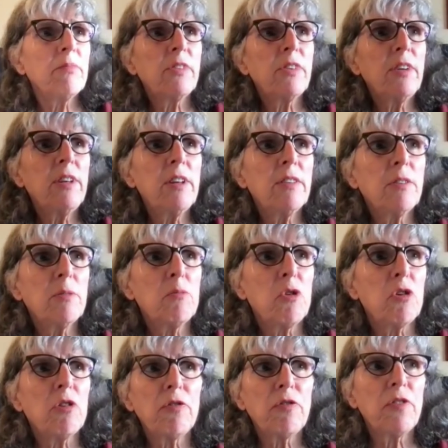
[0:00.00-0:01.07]
seen as a
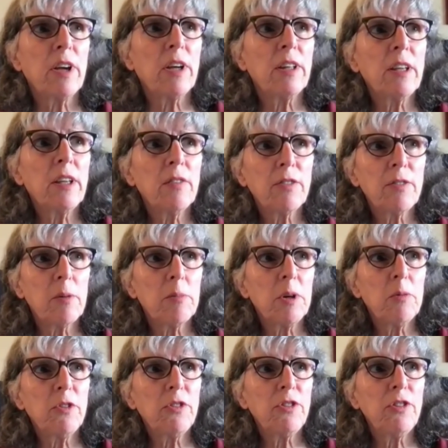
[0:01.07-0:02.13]
moral failing if
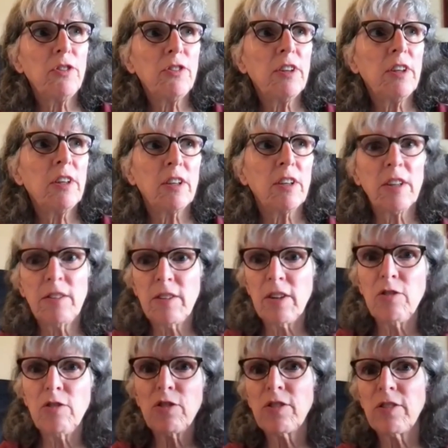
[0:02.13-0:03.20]
somebody was using it
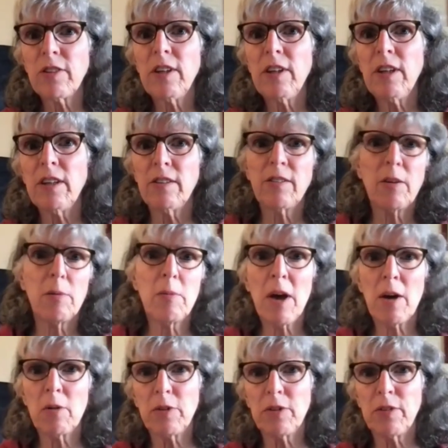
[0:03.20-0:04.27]
continuously and
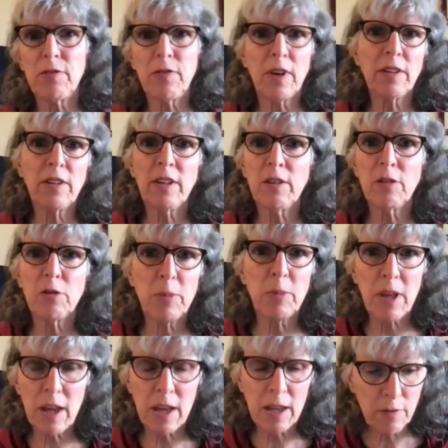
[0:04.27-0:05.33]
somehow it was affecting their
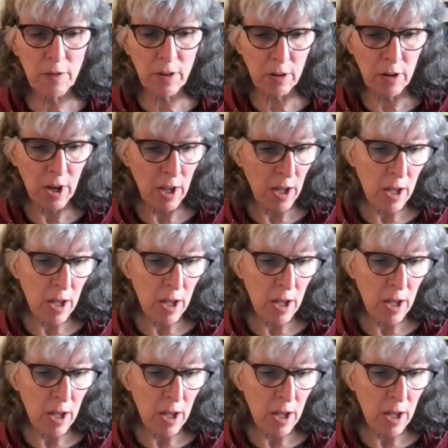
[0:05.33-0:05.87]
behavior.